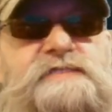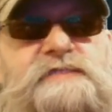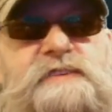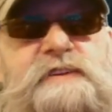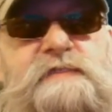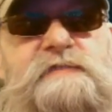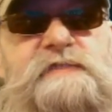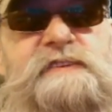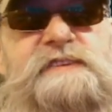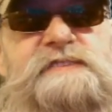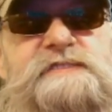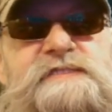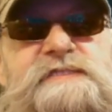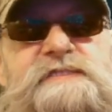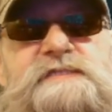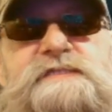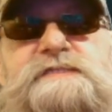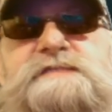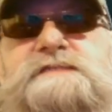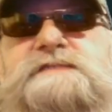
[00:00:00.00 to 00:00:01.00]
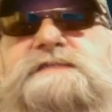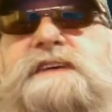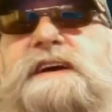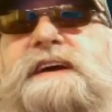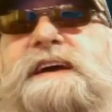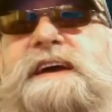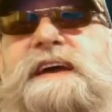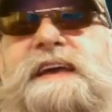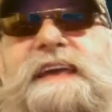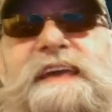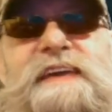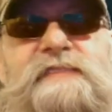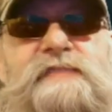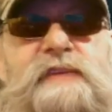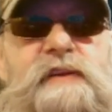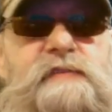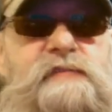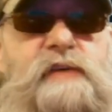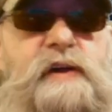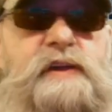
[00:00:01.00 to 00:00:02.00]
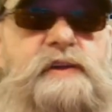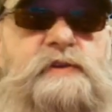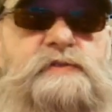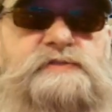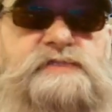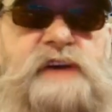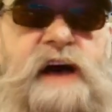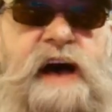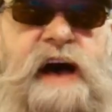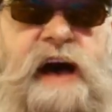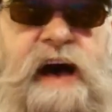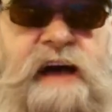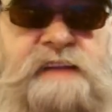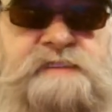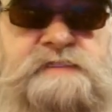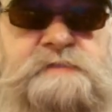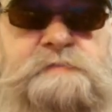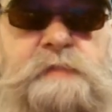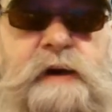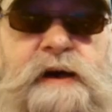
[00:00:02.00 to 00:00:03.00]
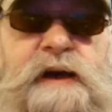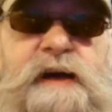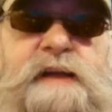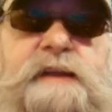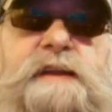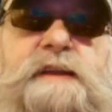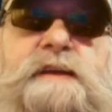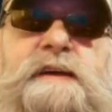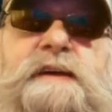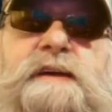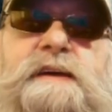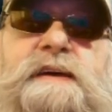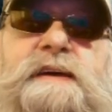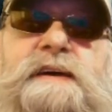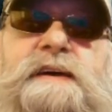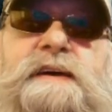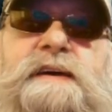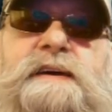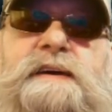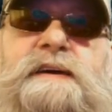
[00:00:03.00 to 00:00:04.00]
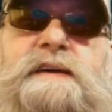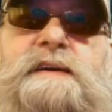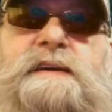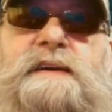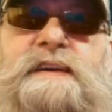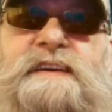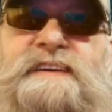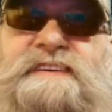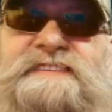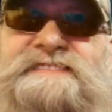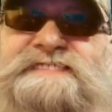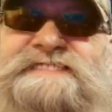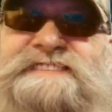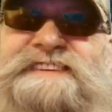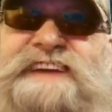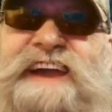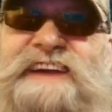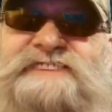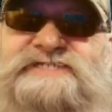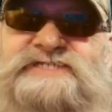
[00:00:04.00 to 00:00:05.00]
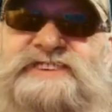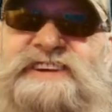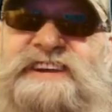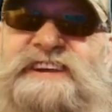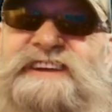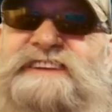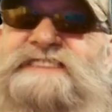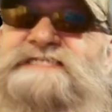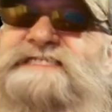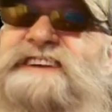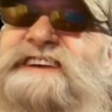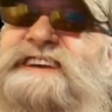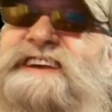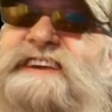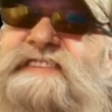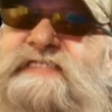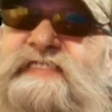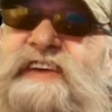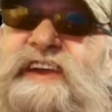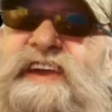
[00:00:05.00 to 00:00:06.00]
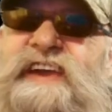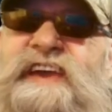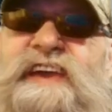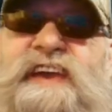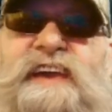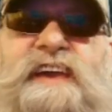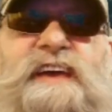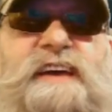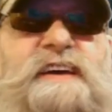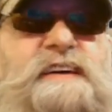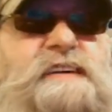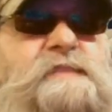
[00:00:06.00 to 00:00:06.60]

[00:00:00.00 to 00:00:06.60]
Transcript: service, even if I use a hotspot, is sketchy. It's iffy.